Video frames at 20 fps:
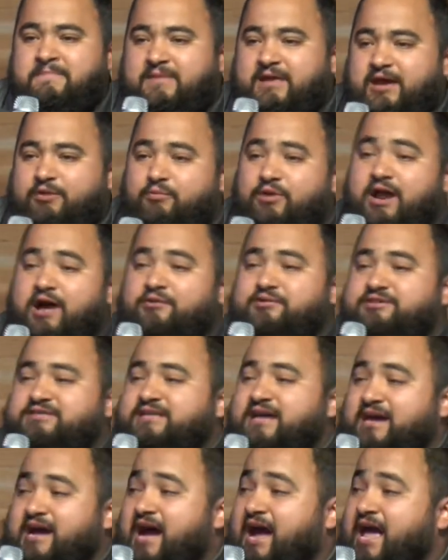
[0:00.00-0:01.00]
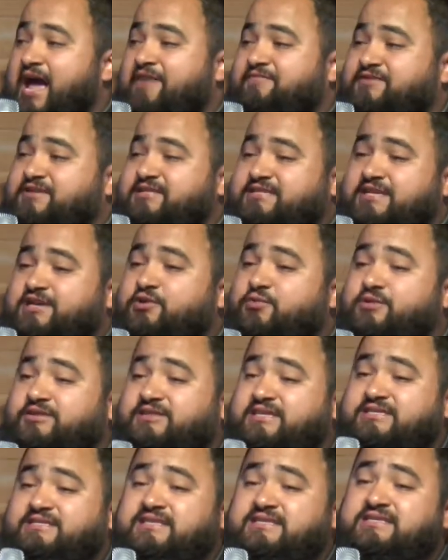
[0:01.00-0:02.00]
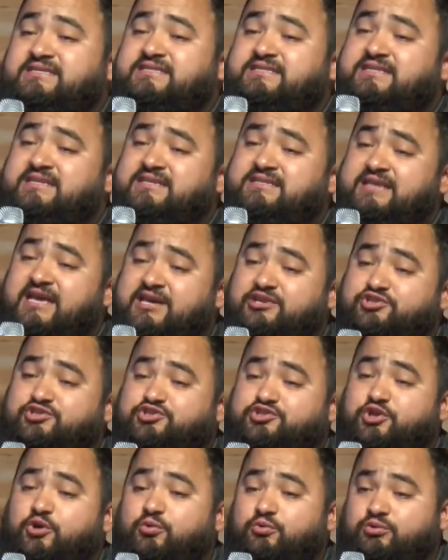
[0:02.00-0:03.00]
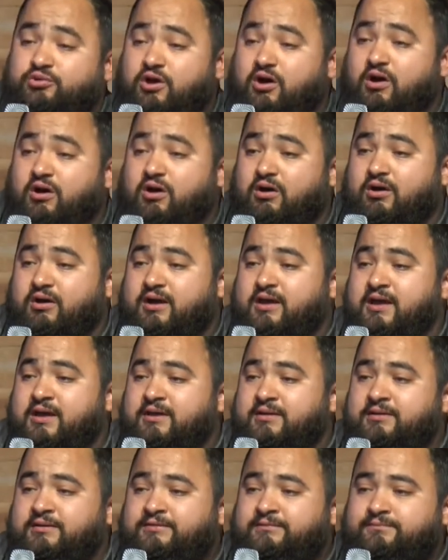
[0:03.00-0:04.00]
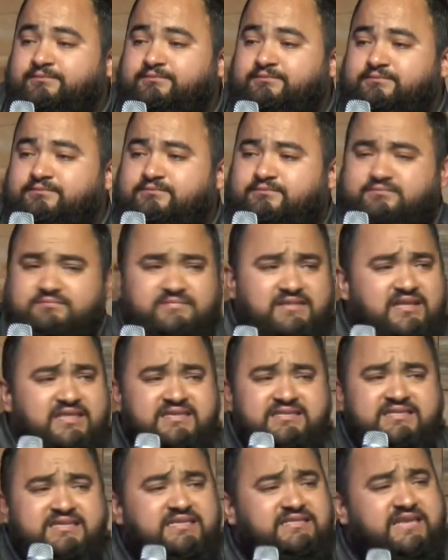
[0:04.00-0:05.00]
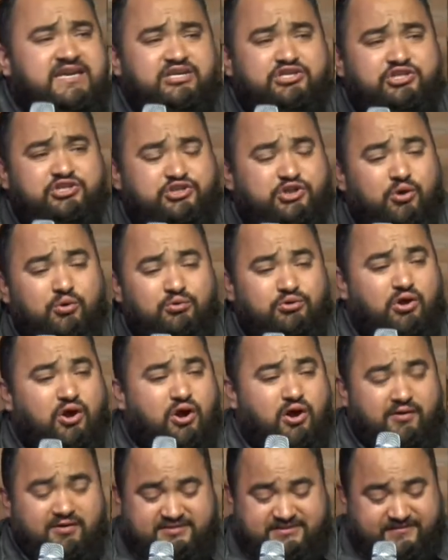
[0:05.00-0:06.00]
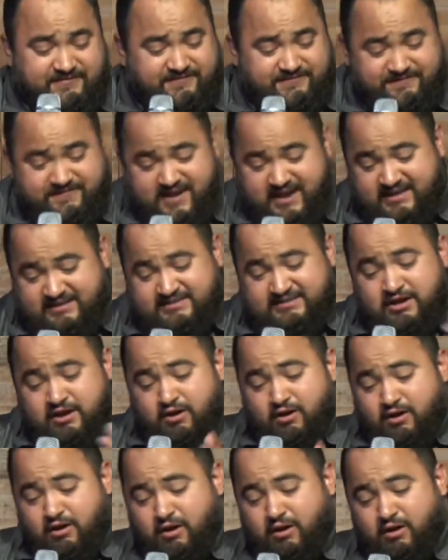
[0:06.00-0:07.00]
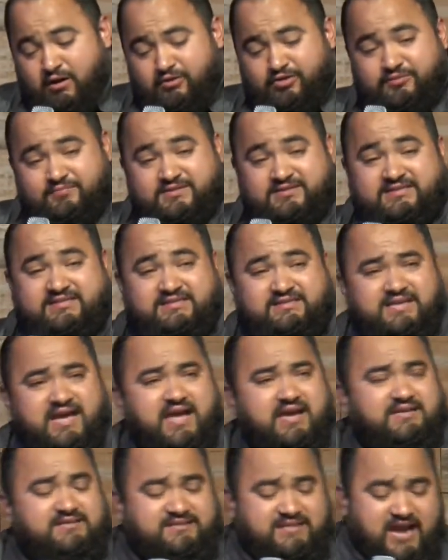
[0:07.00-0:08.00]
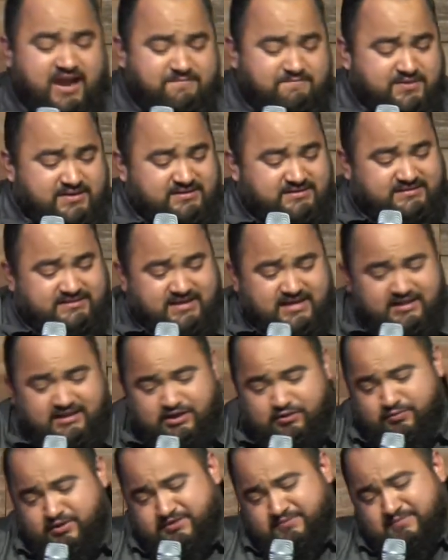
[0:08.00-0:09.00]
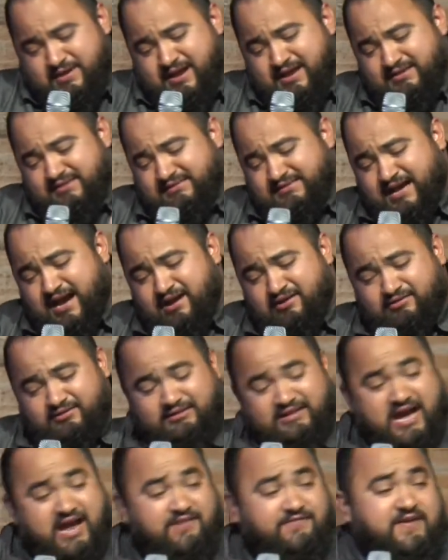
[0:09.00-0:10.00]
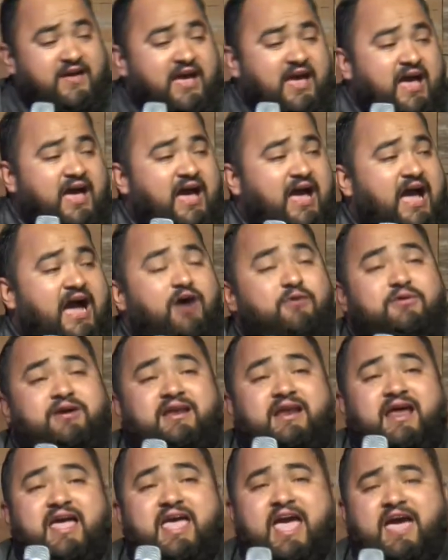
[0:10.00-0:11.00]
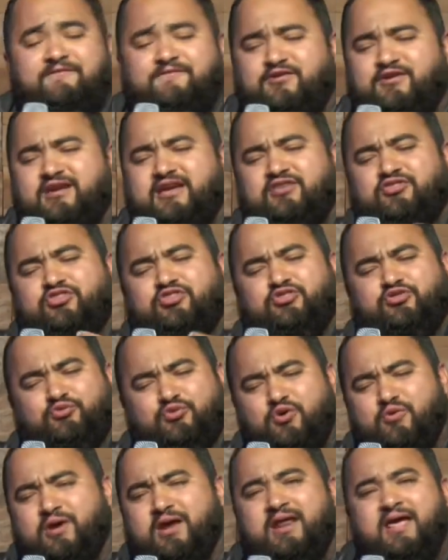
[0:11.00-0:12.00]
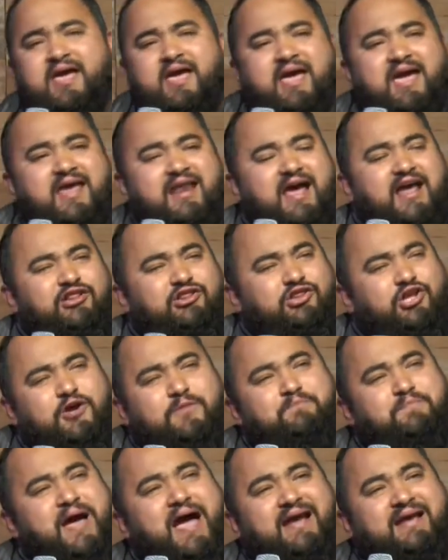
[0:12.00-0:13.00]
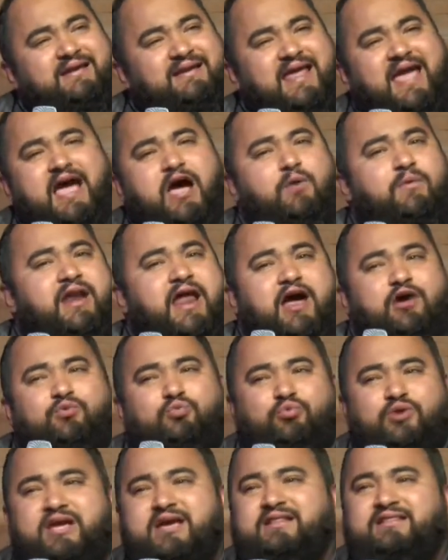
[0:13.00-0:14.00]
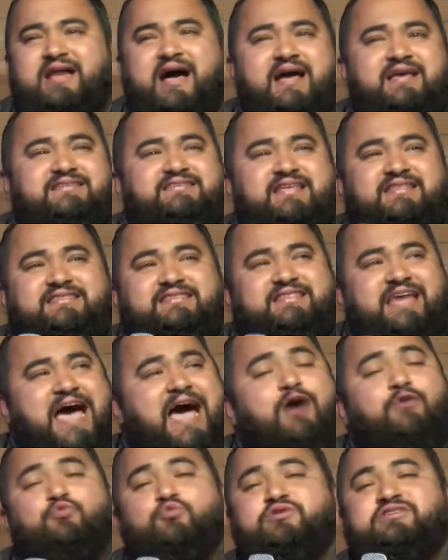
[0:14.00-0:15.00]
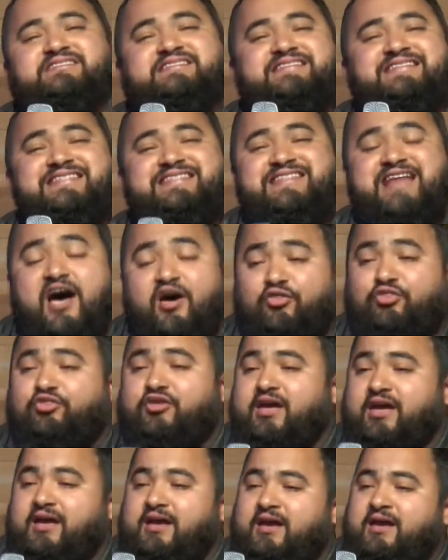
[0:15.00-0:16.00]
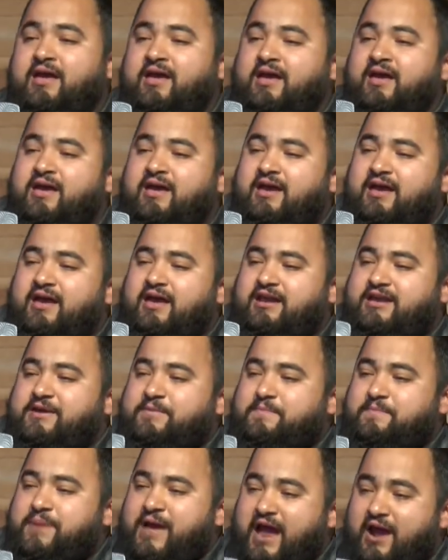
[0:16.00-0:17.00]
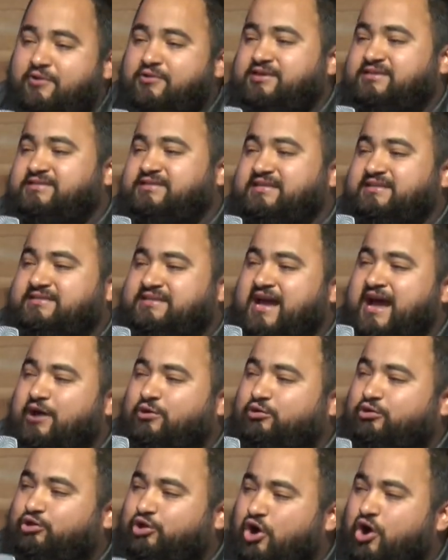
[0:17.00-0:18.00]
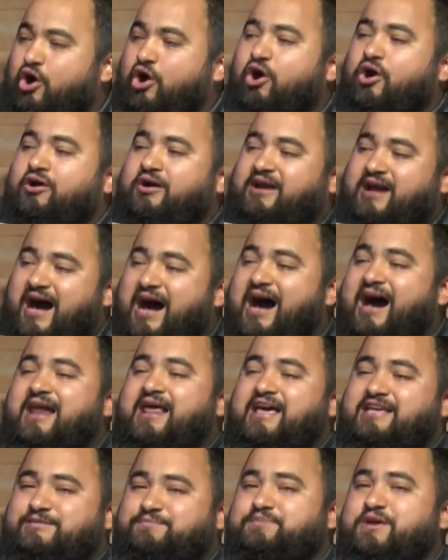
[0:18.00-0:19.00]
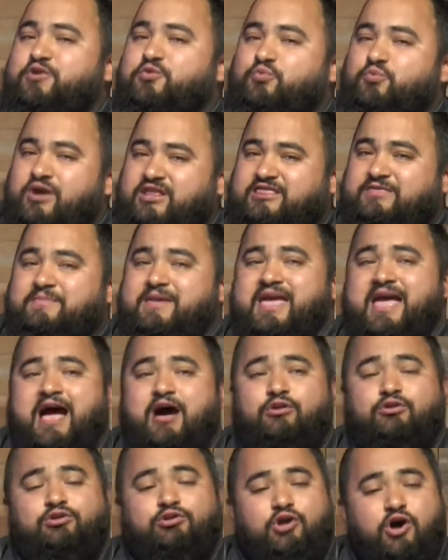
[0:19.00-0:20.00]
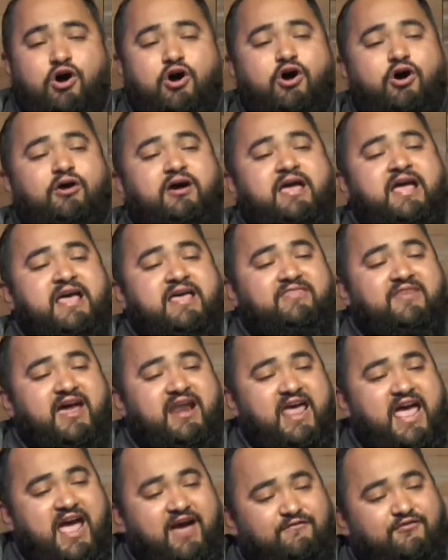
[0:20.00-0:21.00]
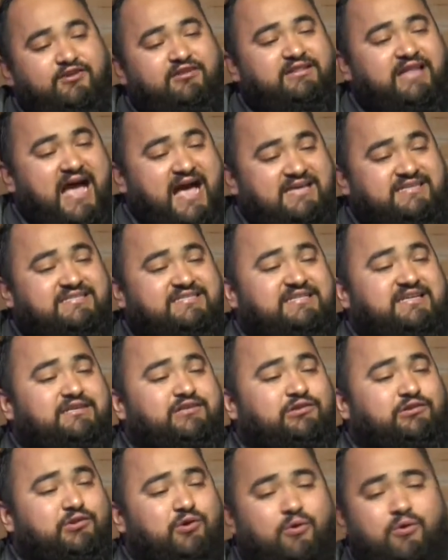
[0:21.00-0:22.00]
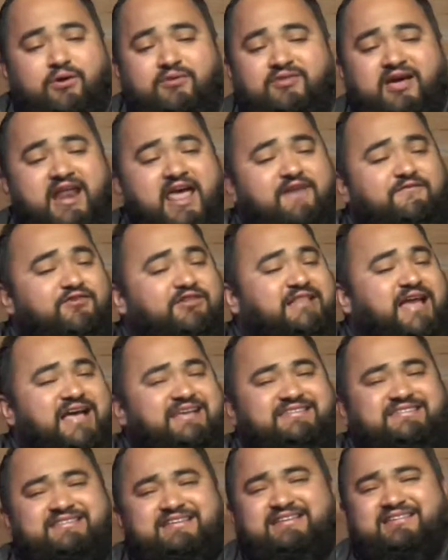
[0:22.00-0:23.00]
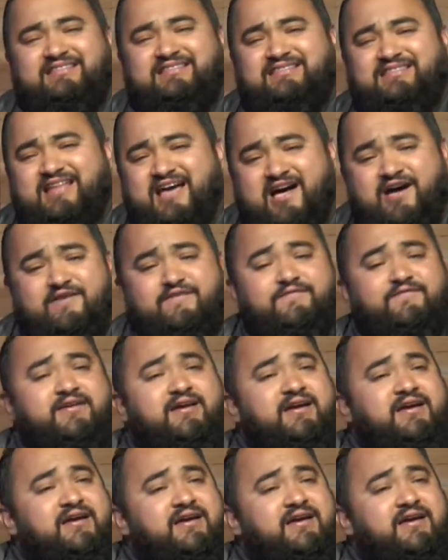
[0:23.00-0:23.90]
And when I was like, I have to deal with this, and this is going to take so long. It's going to take so long to fix all the mistakes that I've been dealing with my entire life. How can I ever get through it? And I look back now and I realize that that was nothing in comparison to how long God has been with me, how long that everlasting Lord, that everlasting love